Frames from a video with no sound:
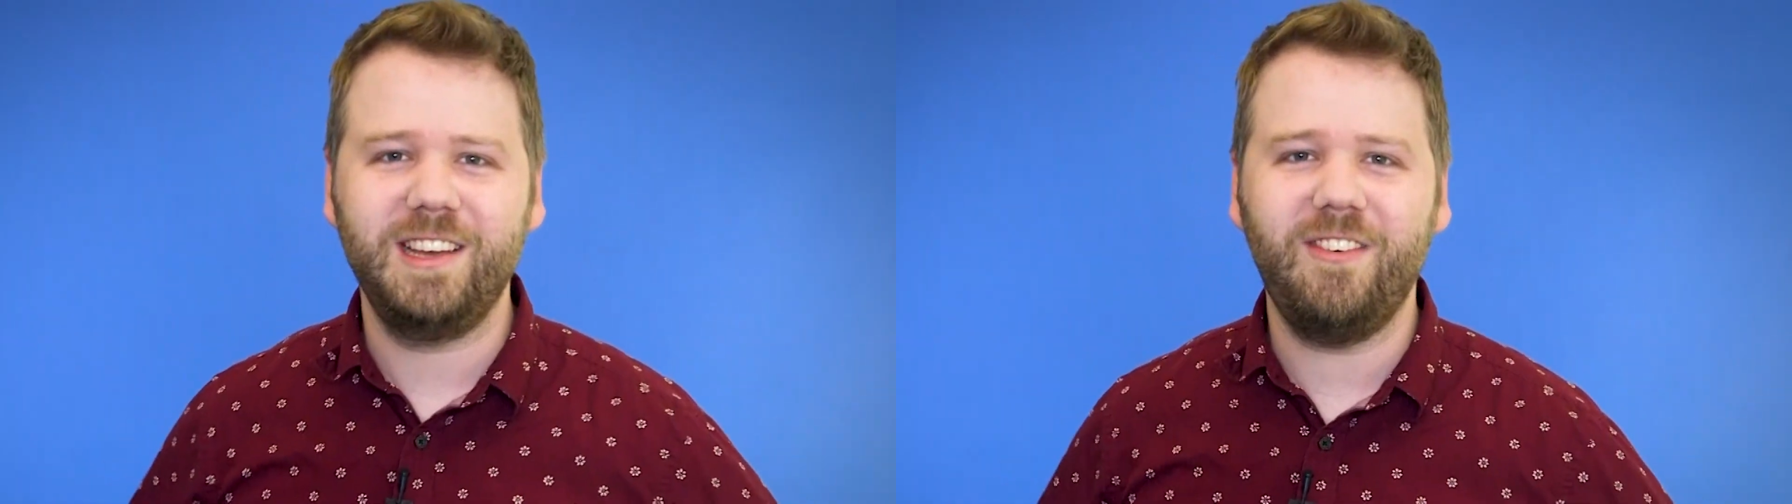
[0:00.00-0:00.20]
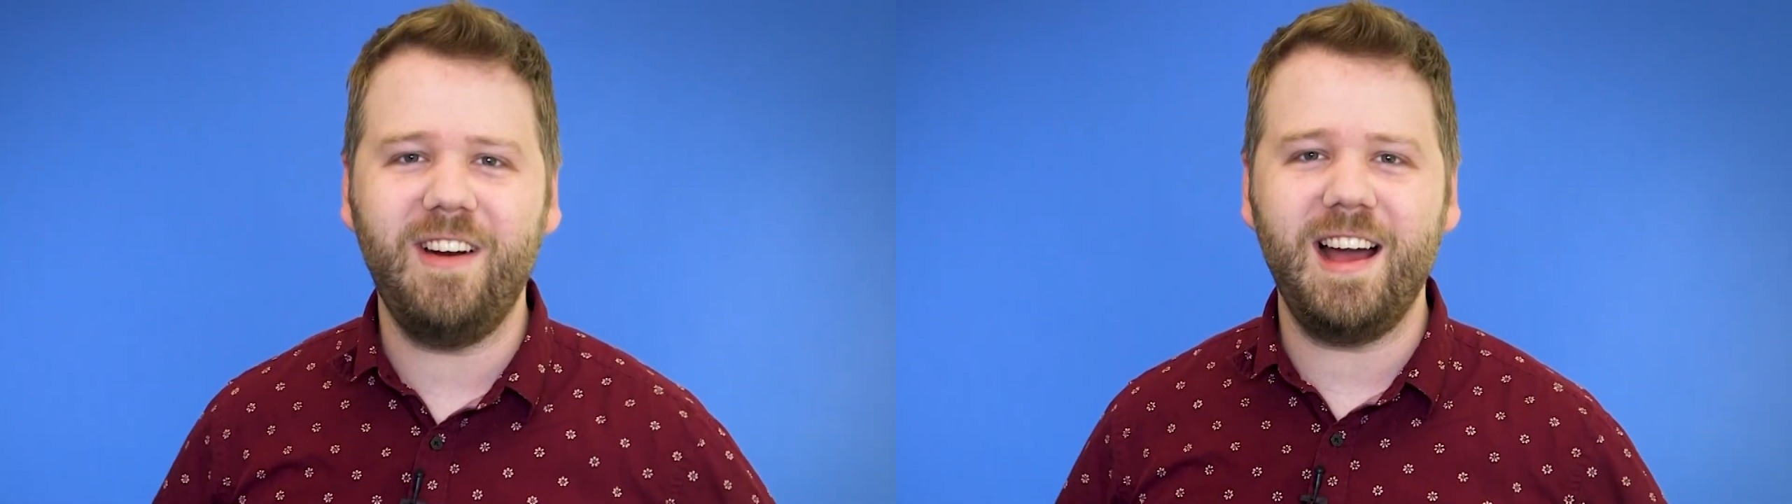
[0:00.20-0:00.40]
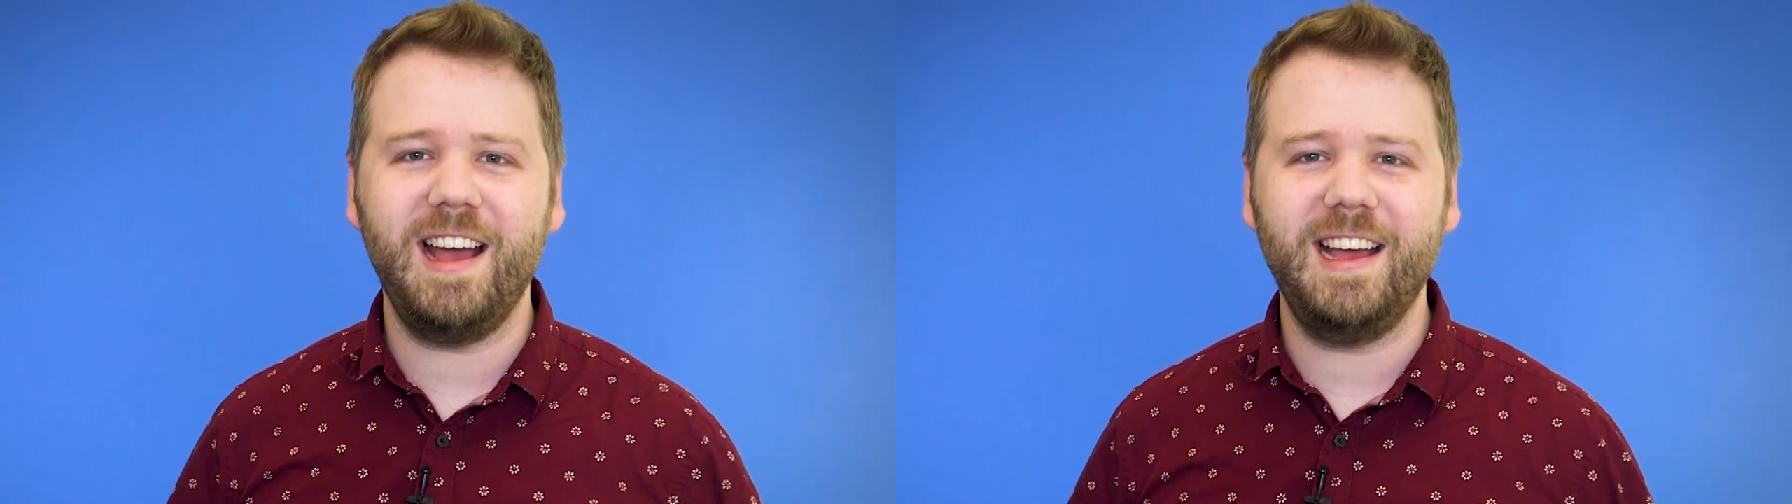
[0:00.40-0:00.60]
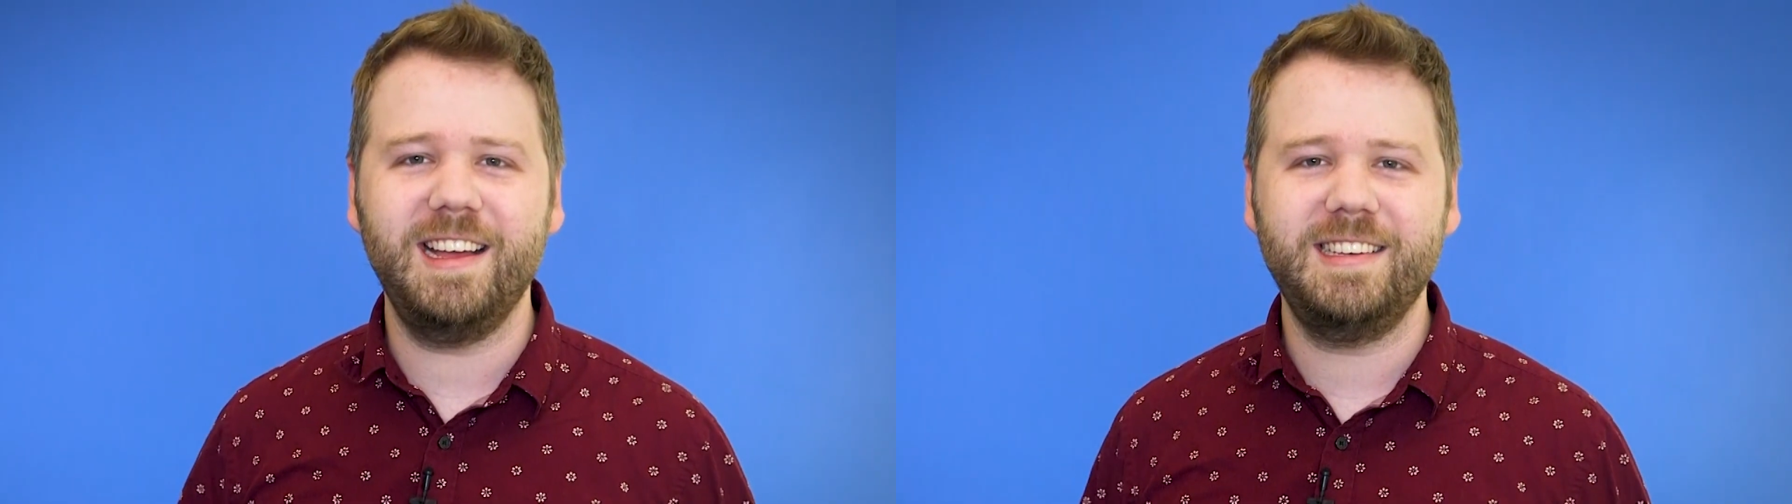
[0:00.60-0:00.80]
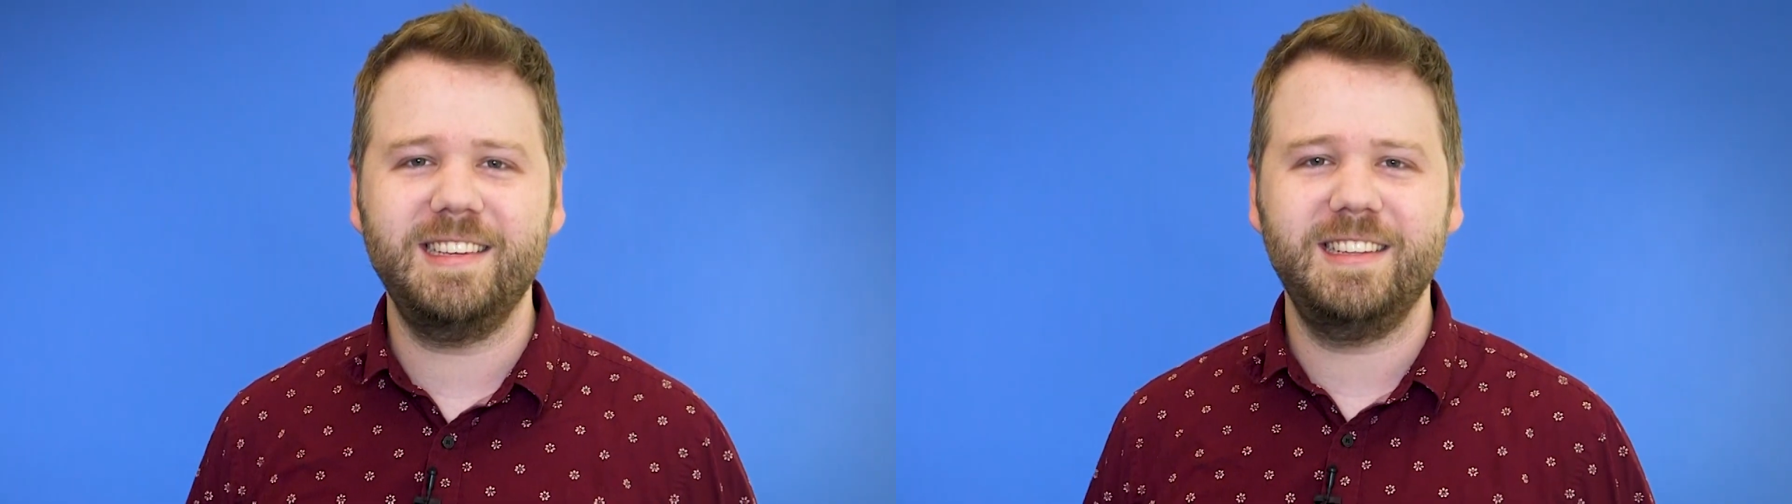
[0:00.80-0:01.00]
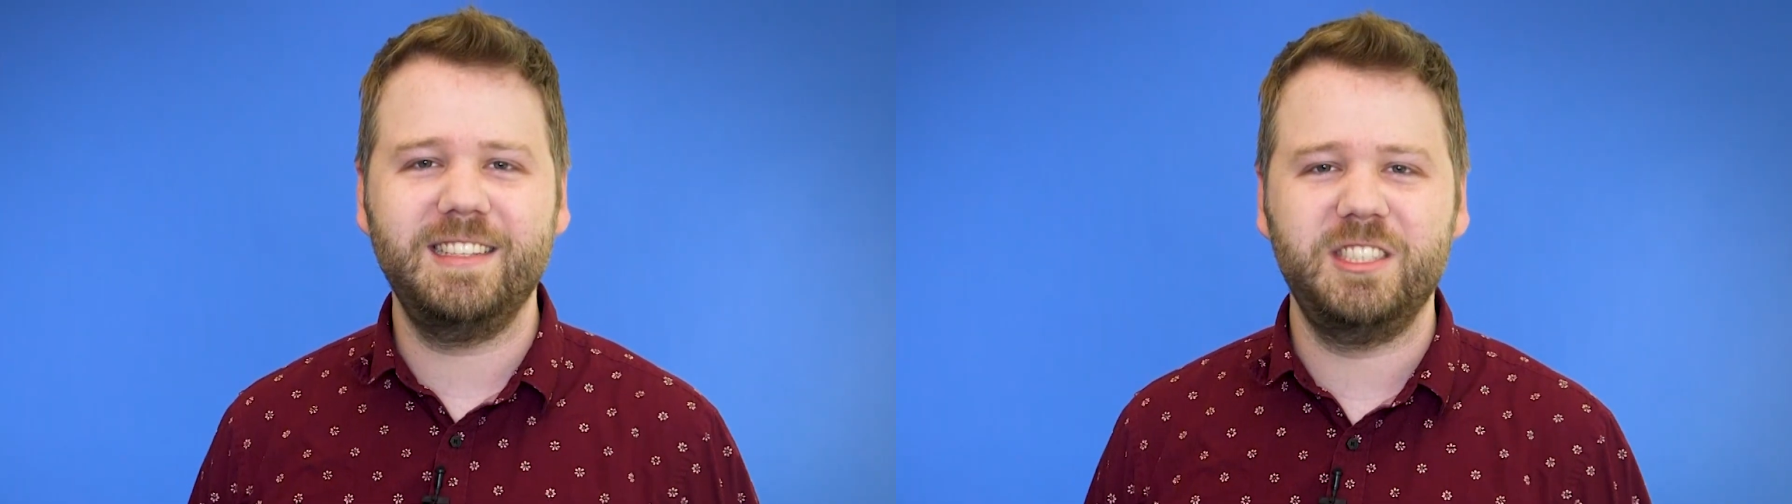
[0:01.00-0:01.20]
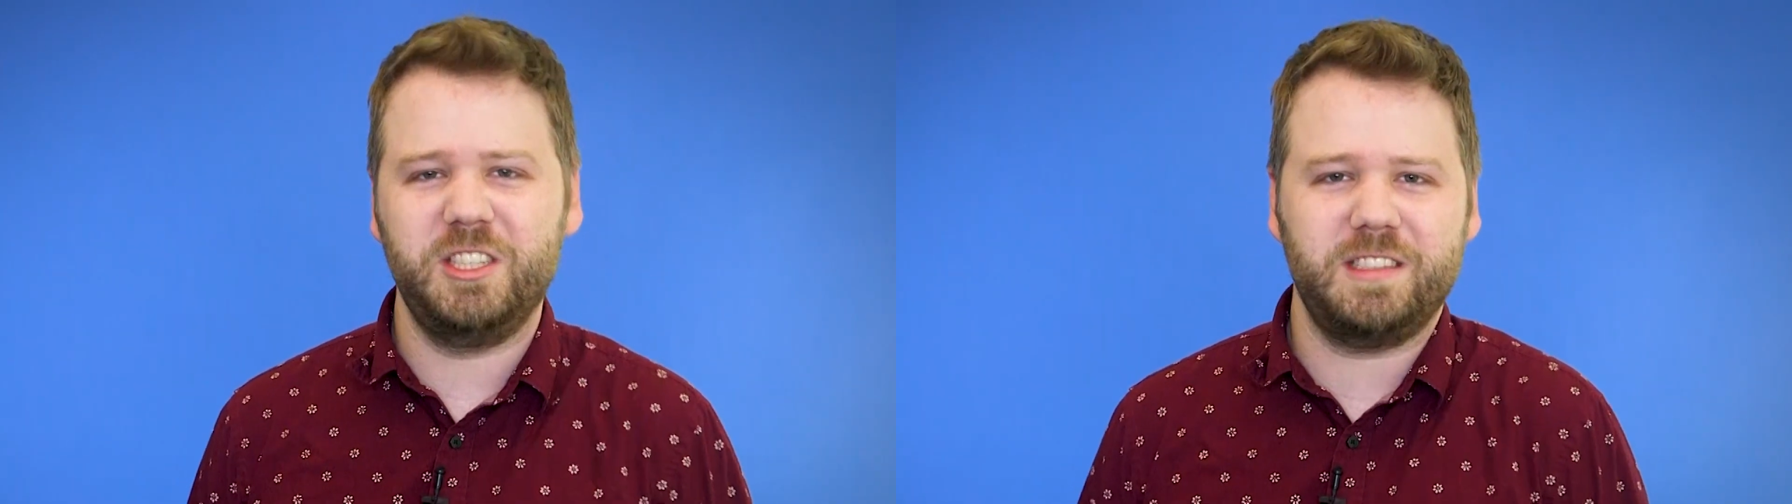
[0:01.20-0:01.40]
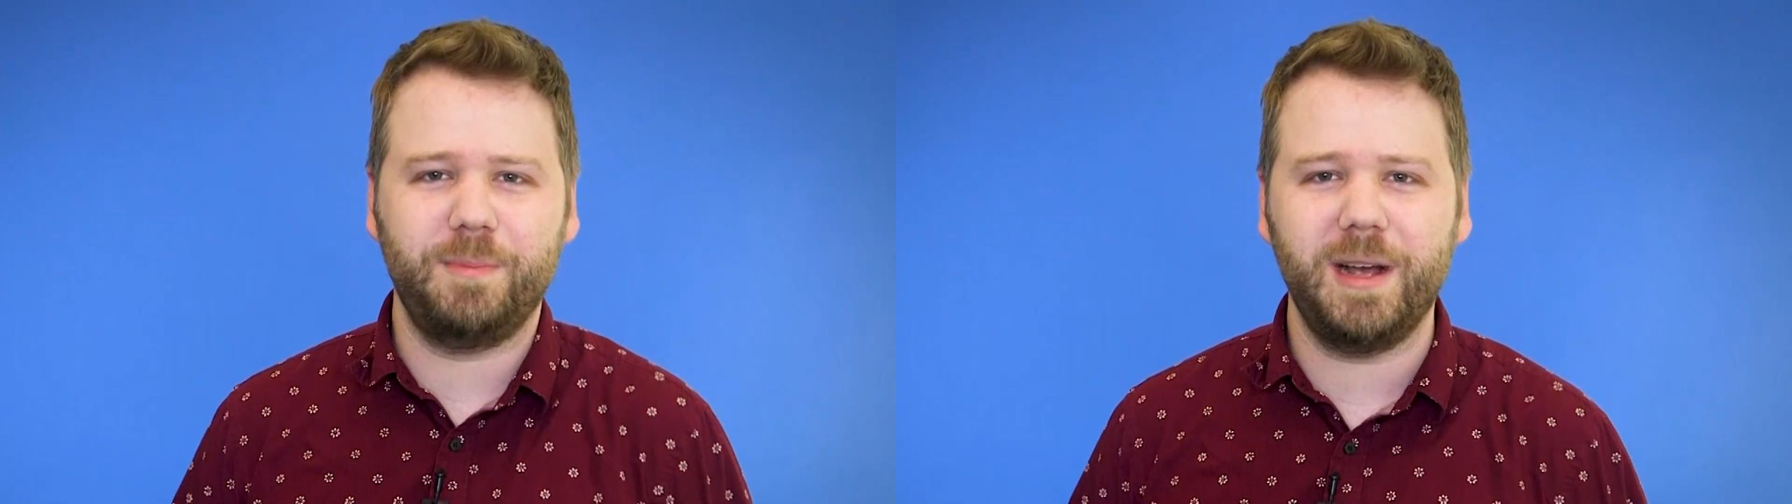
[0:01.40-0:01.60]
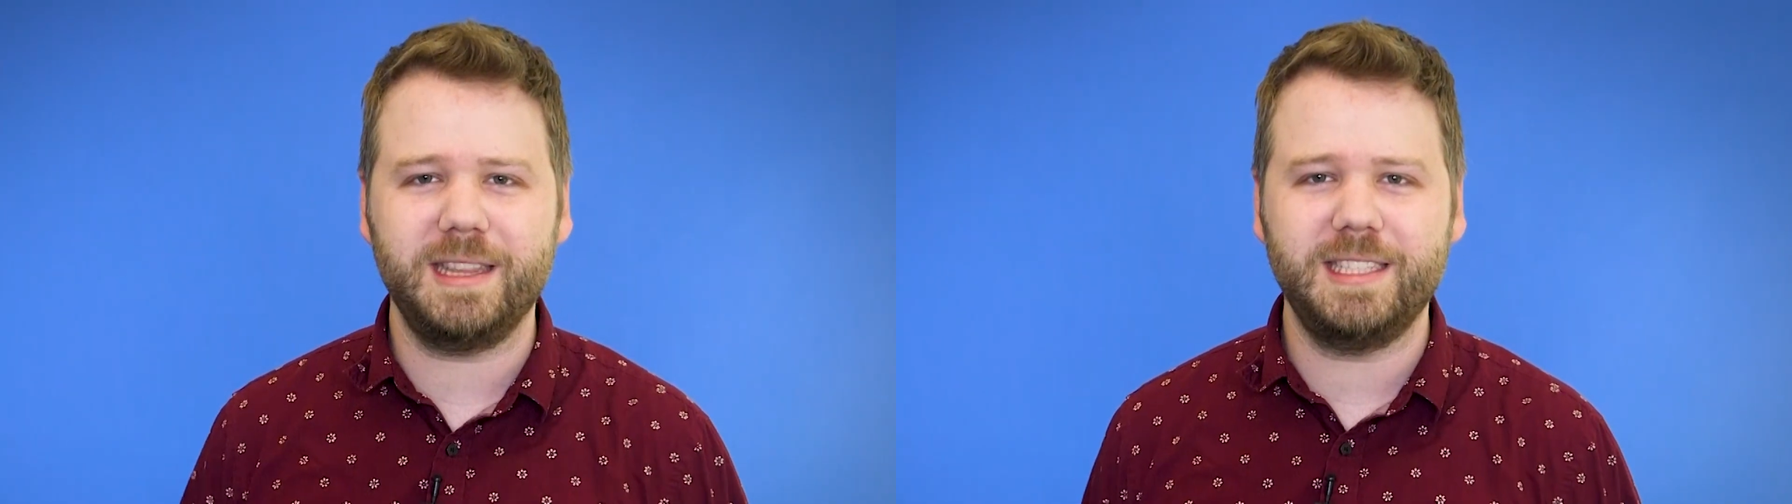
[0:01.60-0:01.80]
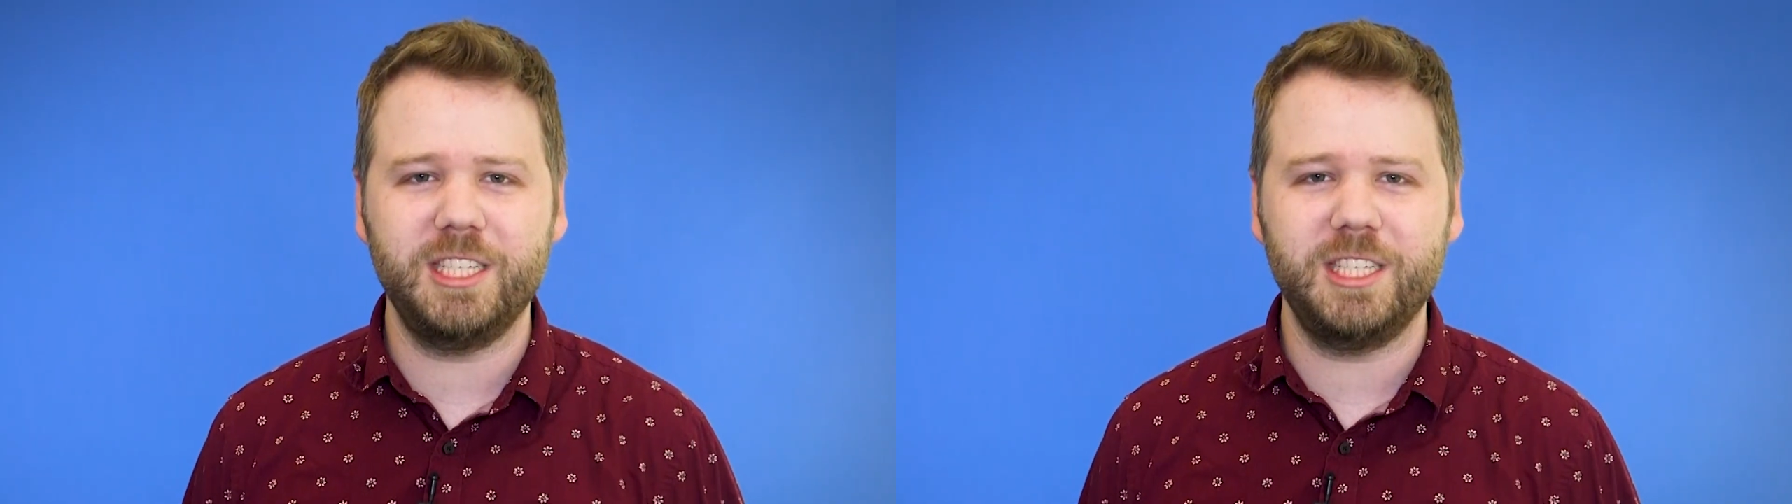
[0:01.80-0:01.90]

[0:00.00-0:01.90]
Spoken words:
quiet. And then just to break the